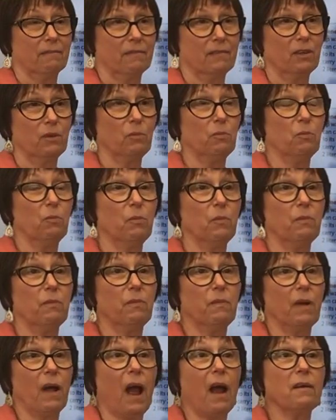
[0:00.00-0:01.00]
You'd
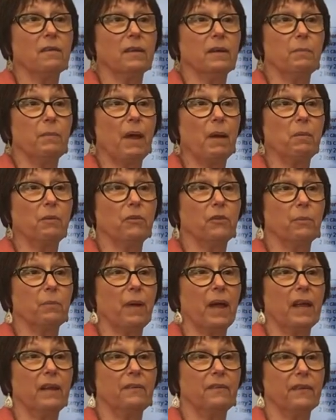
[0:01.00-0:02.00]
hardly be able to
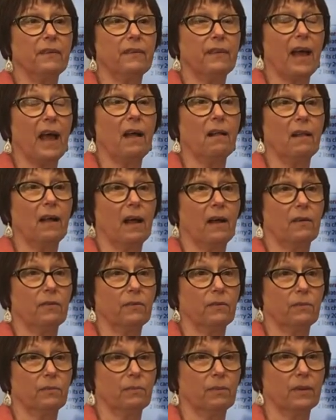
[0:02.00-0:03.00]
paint a
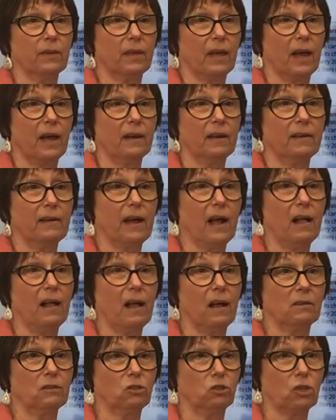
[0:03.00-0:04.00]
dollhouse with that,
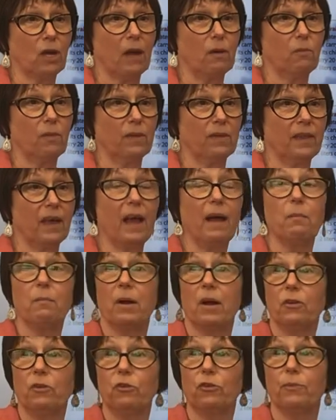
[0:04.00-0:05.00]
dollhouse shed with
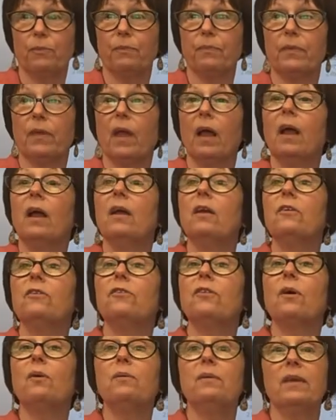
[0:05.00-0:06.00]
that much.
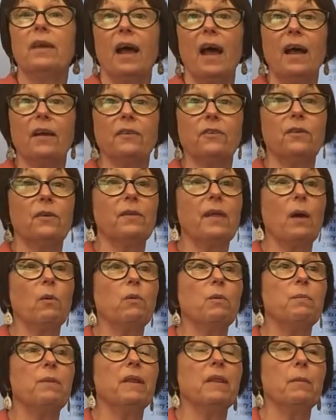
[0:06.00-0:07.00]
So yeah, so
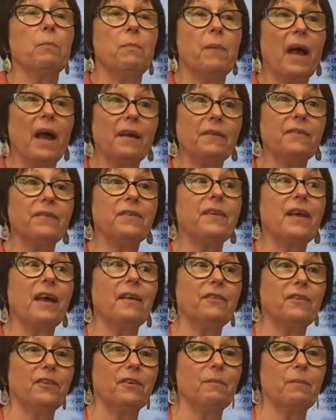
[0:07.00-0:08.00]
that would be the best
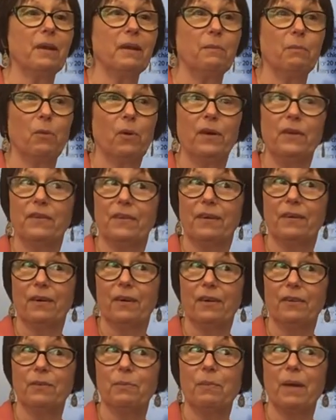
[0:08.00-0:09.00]
estimate, boys
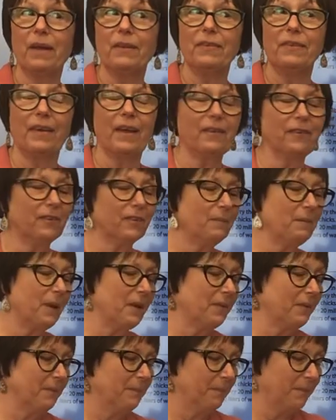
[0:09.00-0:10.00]
and girls, best
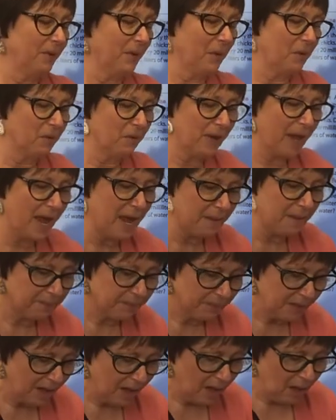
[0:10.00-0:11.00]
estimate. Okay,
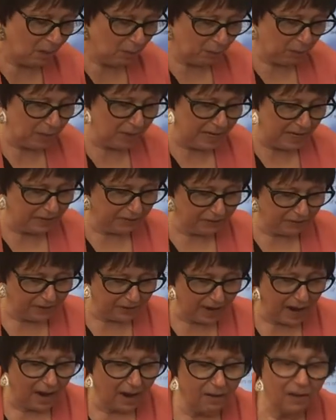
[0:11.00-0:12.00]
put a
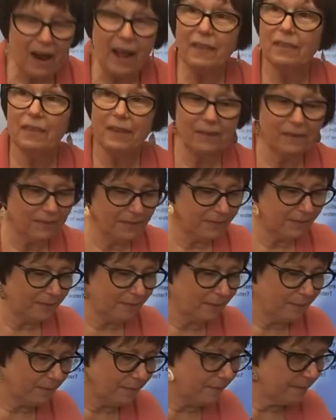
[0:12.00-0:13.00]
star on
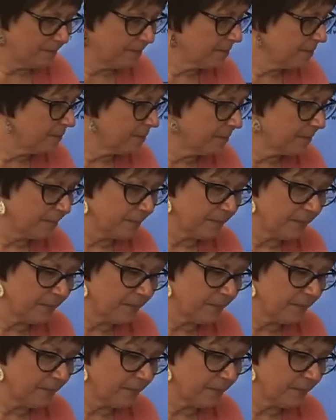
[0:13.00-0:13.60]
this.